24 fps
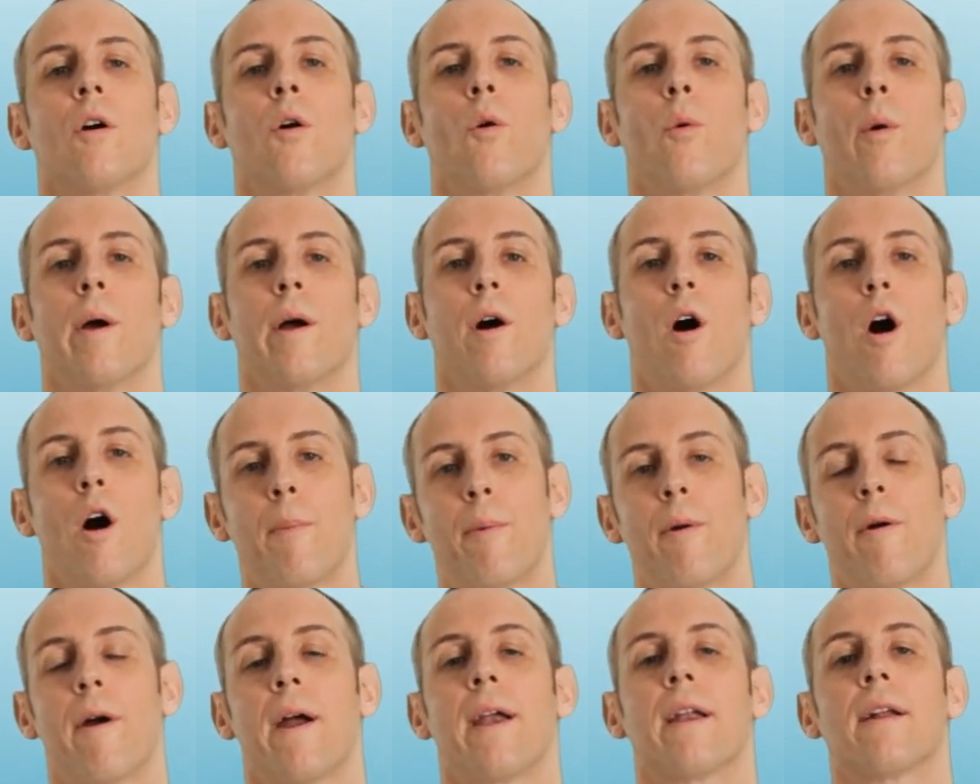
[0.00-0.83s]
where
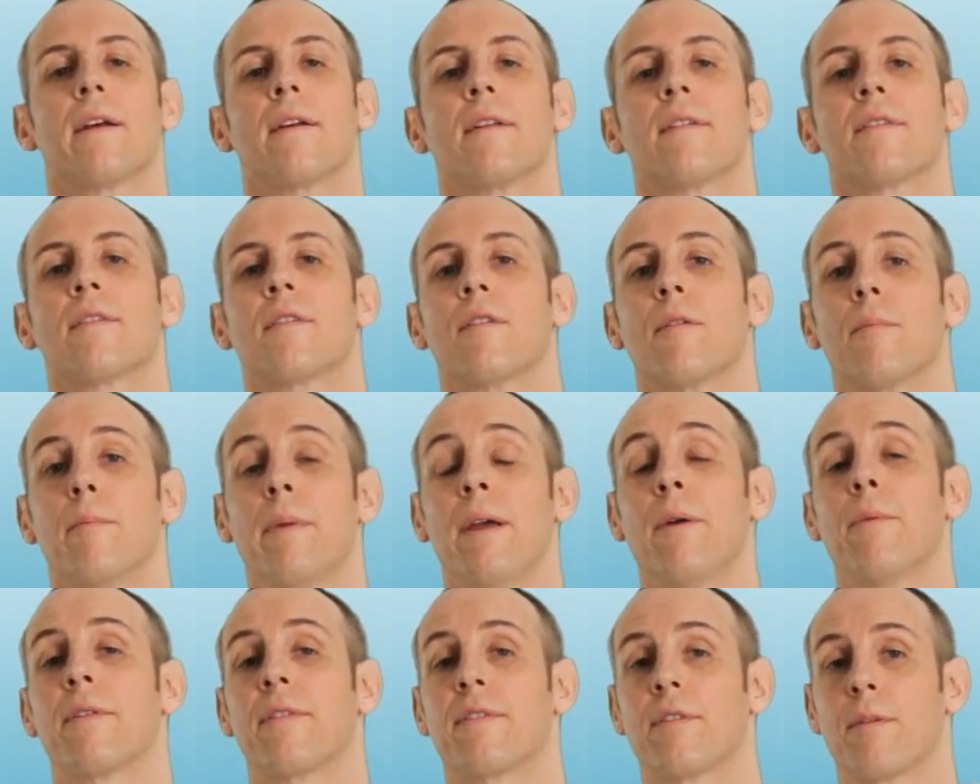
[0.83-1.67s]
operators
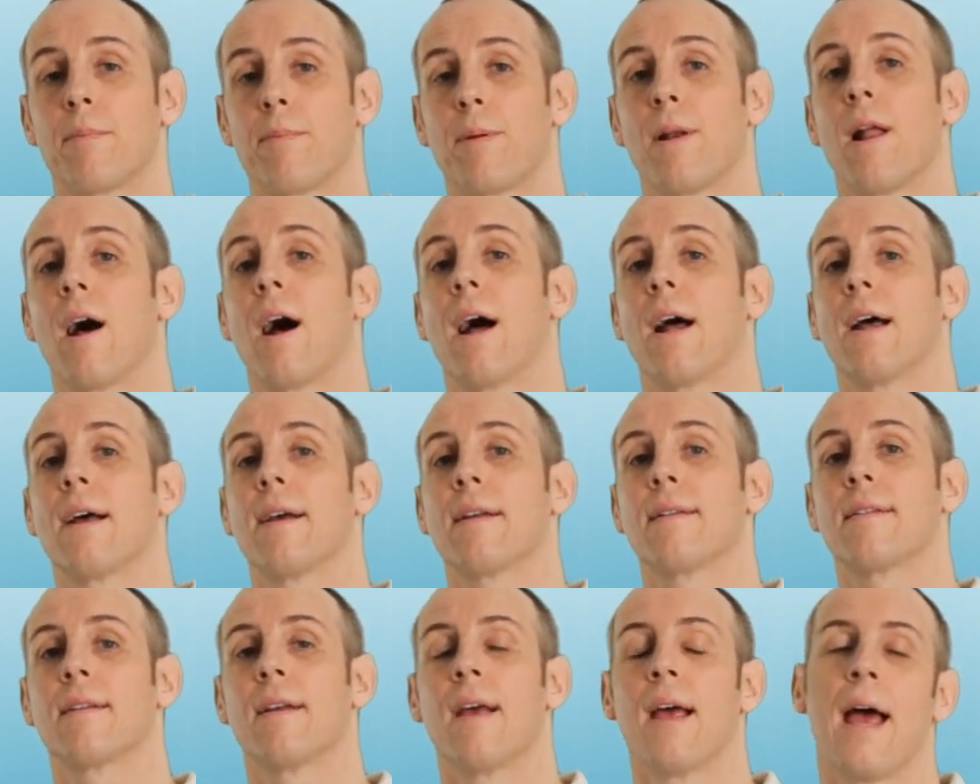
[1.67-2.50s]
meet with
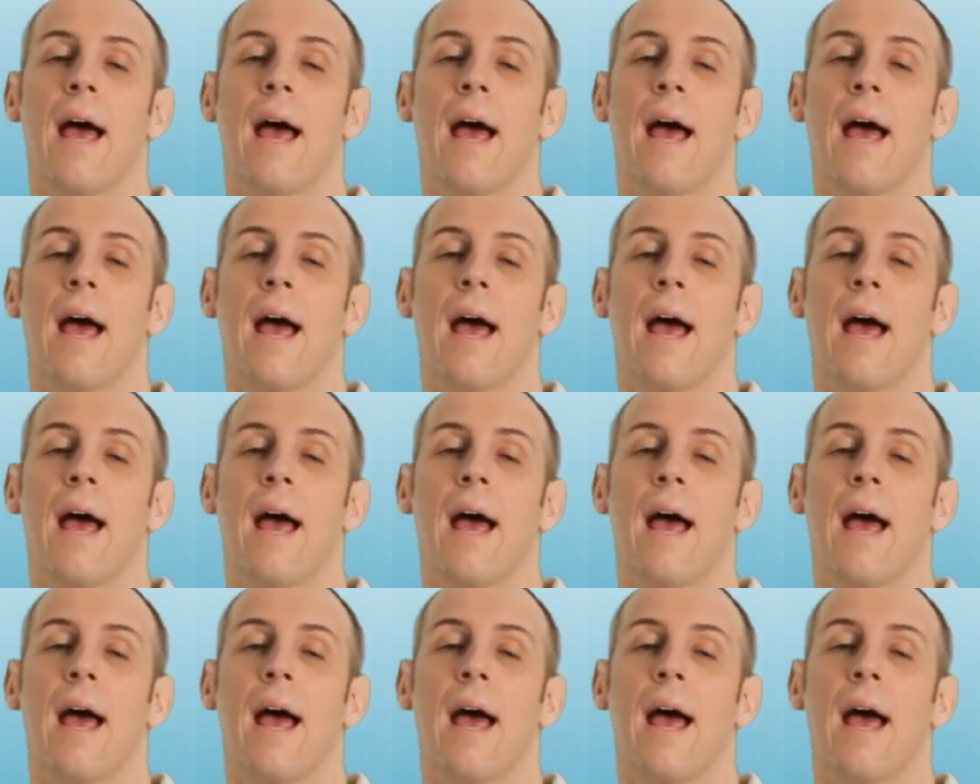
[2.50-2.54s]
suppliers